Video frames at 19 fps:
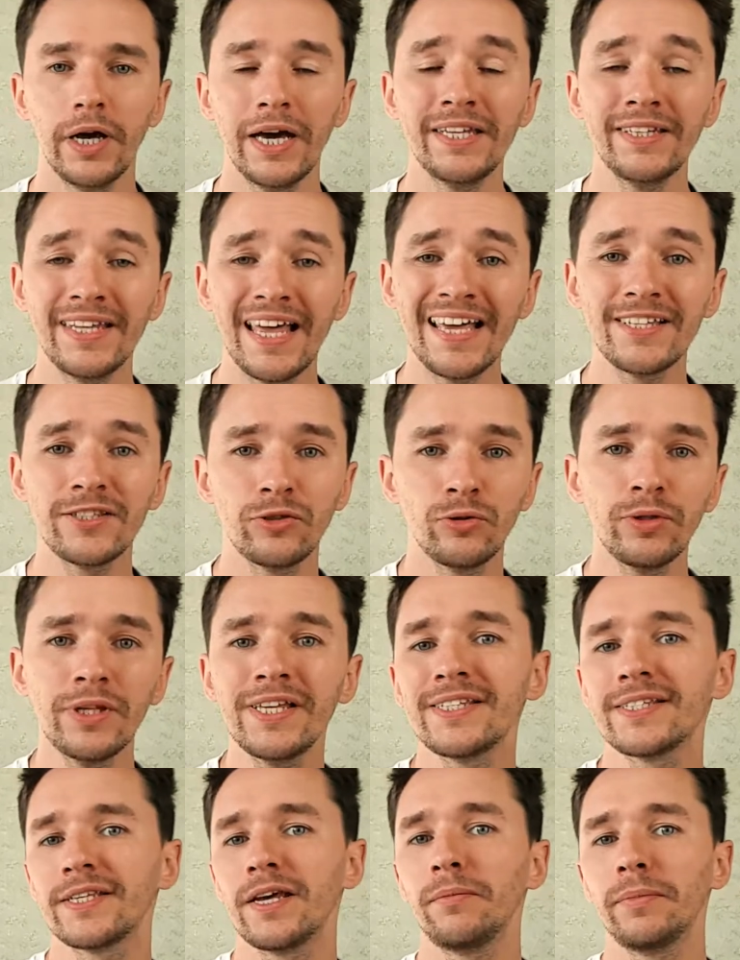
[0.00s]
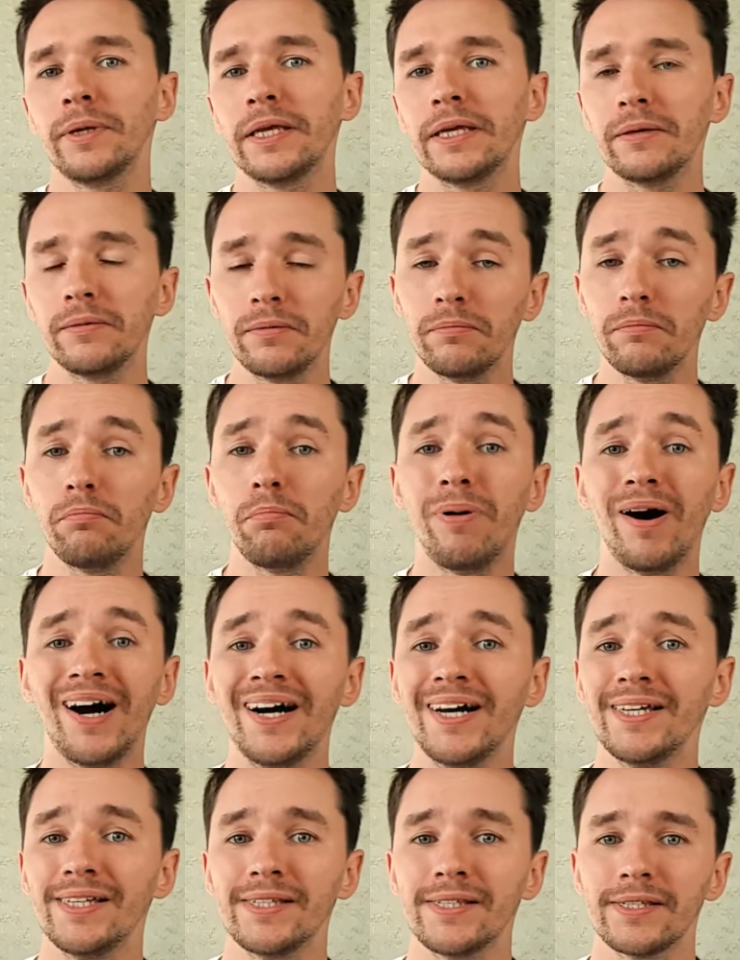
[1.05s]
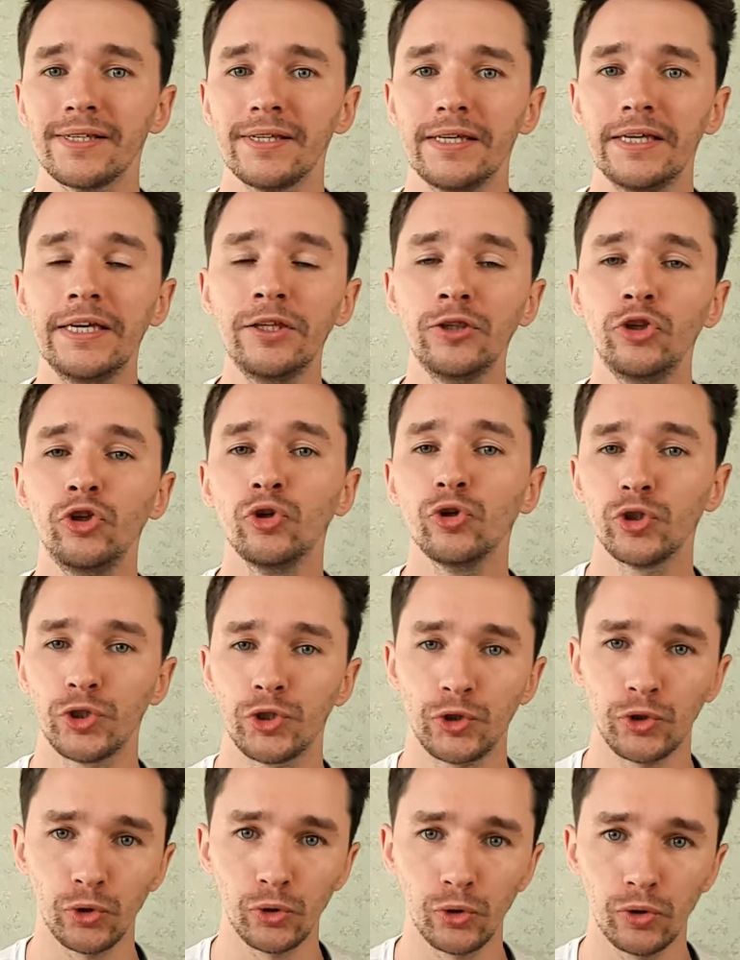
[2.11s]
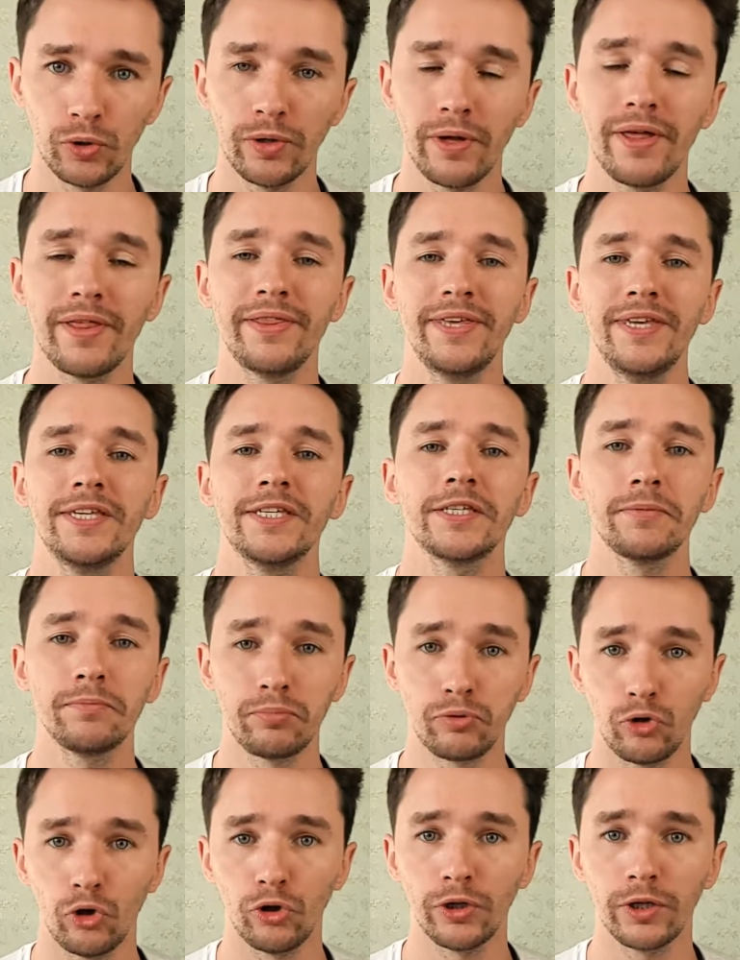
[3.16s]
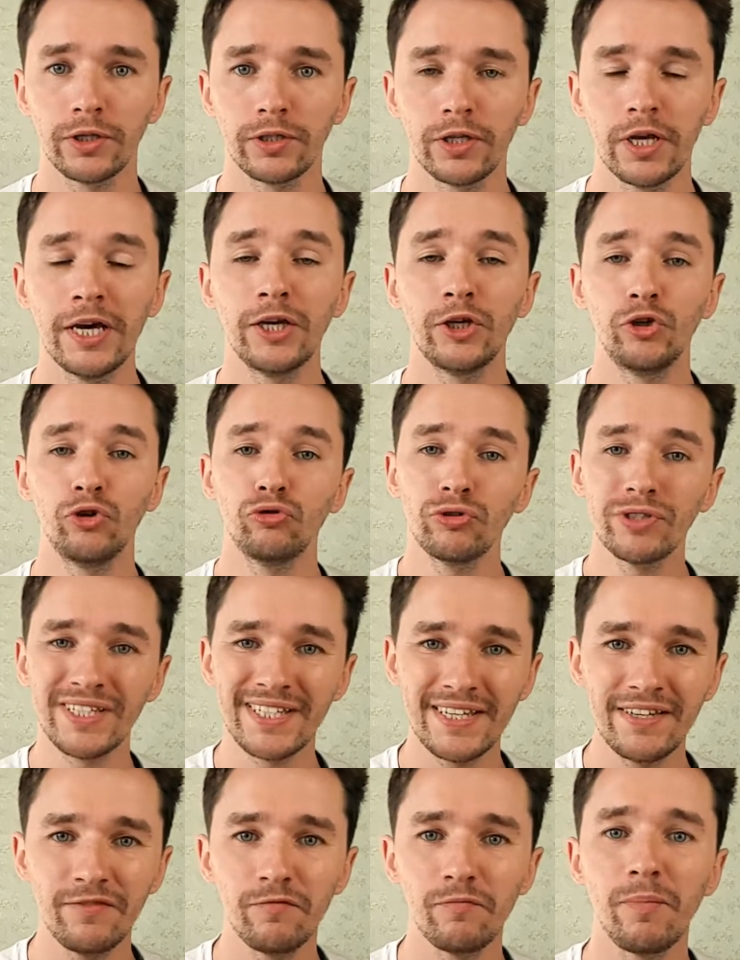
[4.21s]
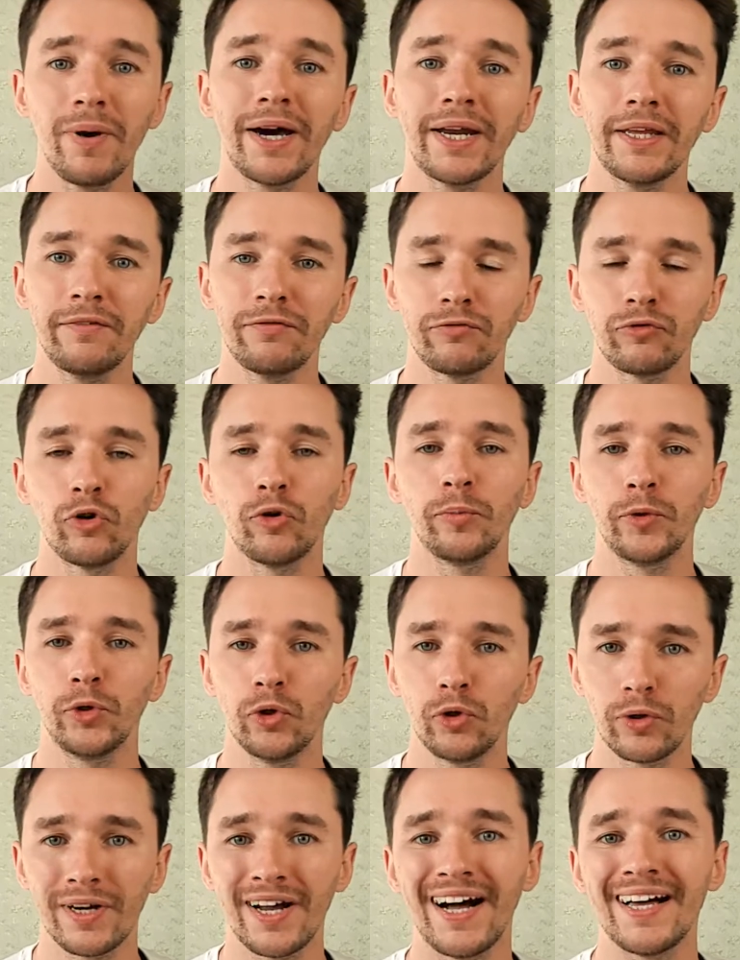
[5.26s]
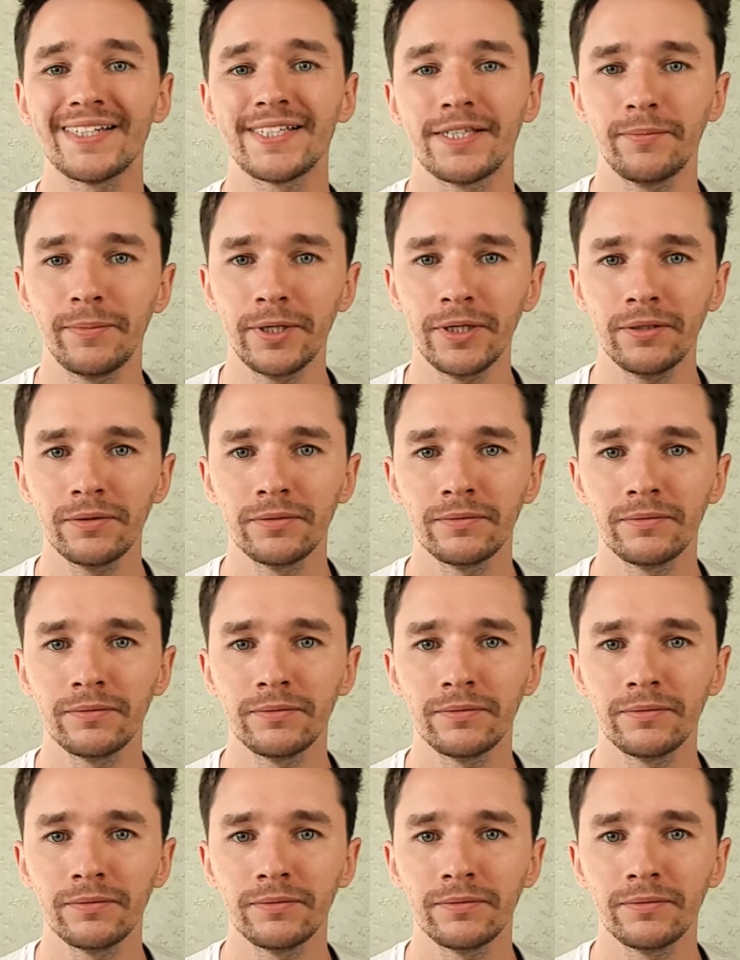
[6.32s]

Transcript: And as soon as somebody buys in your store this product, you receive money from your customer